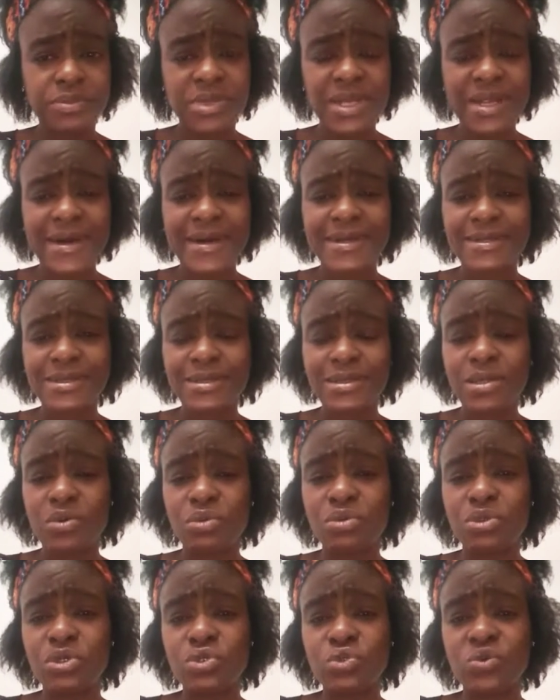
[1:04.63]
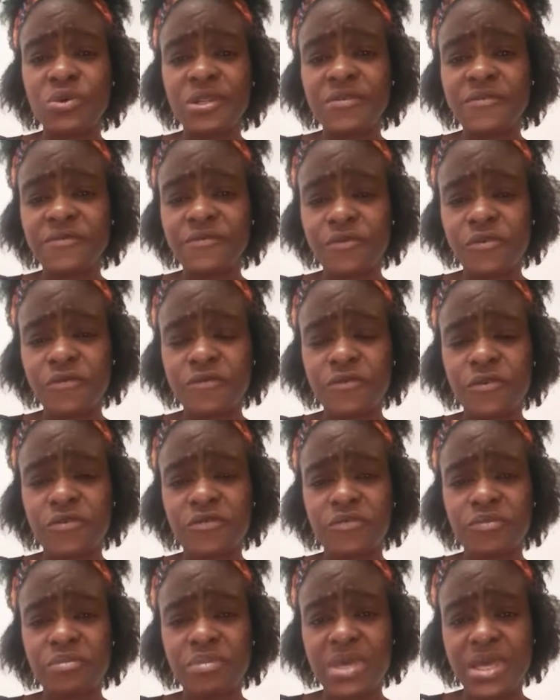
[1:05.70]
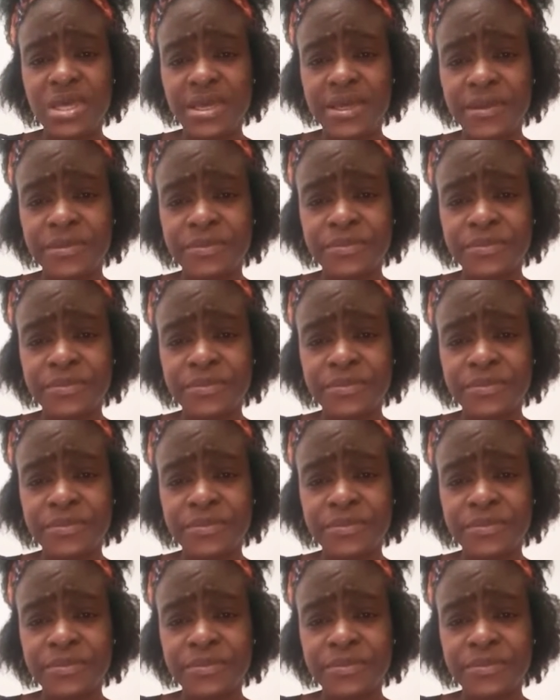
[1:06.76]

last night on the 24th of May